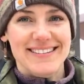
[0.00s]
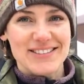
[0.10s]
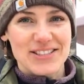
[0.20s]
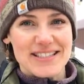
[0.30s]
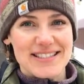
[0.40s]

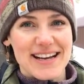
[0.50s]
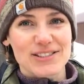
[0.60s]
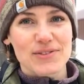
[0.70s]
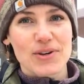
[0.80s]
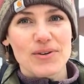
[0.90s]
Jet's
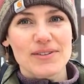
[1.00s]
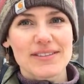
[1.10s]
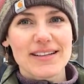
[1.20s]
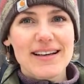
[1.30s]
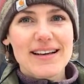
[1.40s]
Dash of Gold.
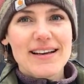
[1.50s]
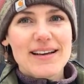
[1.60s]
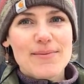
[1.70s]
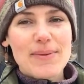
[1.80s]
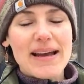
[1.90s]

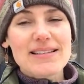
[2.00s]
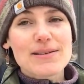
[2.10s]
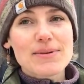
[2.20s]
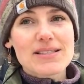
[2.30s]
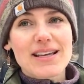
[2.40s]

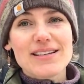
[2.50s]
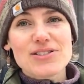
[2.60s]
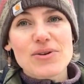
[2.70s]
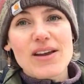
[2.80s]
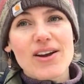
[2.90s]
Madison, Miss Kitty's
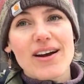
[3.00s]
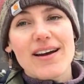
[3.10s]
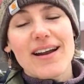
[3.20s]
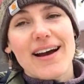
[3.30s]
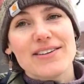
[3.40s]
doing
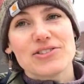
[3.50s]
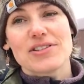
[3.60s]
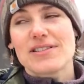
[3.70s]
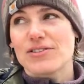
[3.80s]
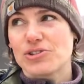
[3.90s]
good. I
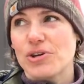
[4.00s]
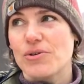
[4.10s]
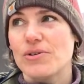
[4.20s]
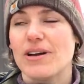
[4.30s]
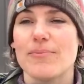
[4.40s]
just
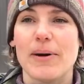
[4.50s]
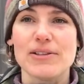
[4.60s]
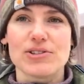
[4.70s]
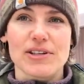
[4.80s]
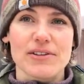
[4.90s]
showed a
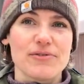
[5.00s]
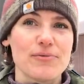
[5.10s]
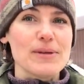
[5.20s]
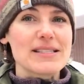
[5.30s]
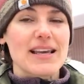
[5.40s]
bunch of
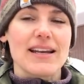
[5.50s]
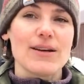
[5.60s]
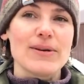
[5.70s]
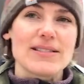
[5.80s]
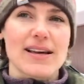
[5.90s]
Miss Kitty.
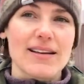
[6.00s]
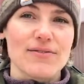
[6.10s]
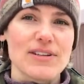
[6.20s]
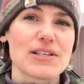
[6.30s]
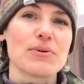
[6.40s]
We sat and
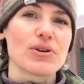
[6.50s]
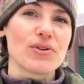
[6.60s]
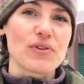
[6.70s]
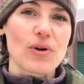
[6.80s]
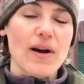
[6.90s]
visited with her
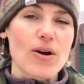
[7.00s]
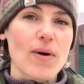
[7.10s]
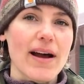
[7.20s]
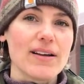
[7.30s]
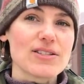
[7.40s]
for quite a
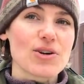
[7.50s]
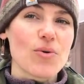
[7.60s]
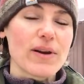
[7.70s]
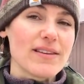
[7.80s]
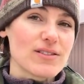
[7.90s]
while. So
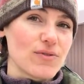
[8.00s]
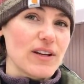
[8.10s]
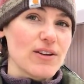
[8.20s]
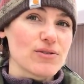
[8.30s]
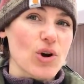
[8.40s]
when this
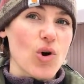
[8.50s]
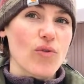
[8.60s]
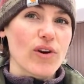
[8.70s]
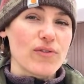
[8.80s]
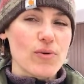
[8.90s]
video is
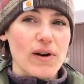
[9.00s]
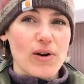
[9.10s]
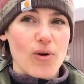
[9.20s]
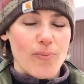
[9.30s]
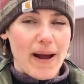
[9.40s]
over, if you want
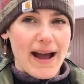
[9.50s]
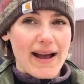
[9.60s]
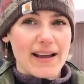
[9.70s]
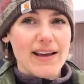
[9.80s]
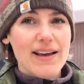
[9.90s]
to go
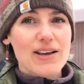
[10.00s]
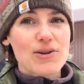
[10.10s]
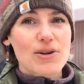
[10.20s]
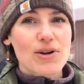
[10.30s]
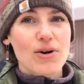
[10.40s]
back,
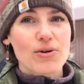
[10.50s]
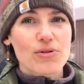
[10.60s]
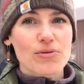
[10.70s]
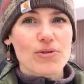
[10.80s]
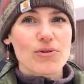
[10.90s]
you can go
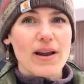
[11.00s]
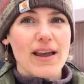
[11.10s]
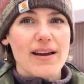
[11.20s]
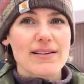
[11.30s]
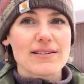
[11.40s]
through
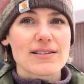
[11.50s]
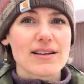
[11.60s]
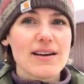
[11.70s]
and